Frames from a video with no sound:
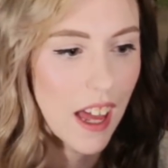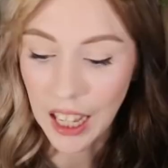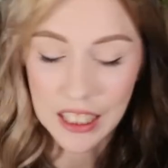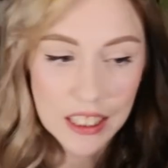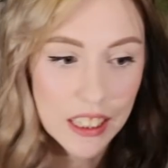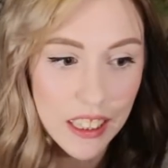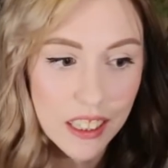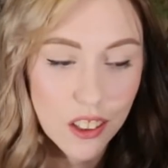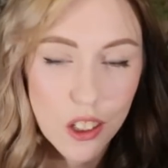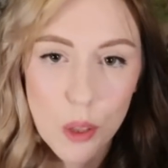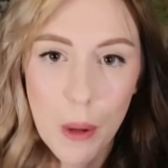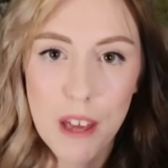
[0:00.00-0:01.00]
A year
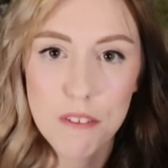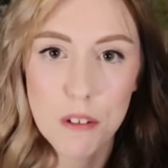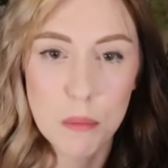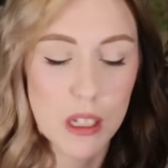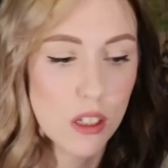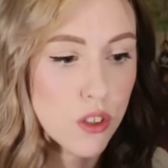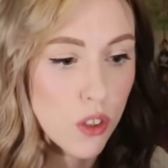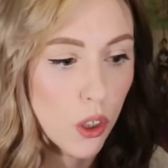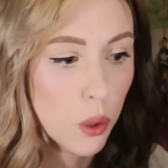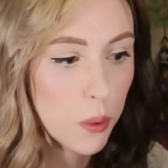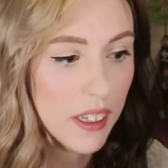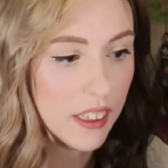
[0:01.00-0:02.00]
got away from me so
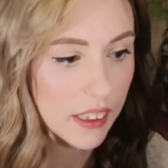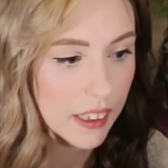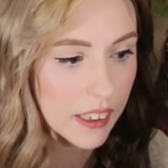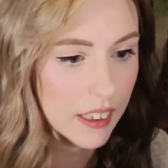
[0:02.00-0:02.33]
quickly.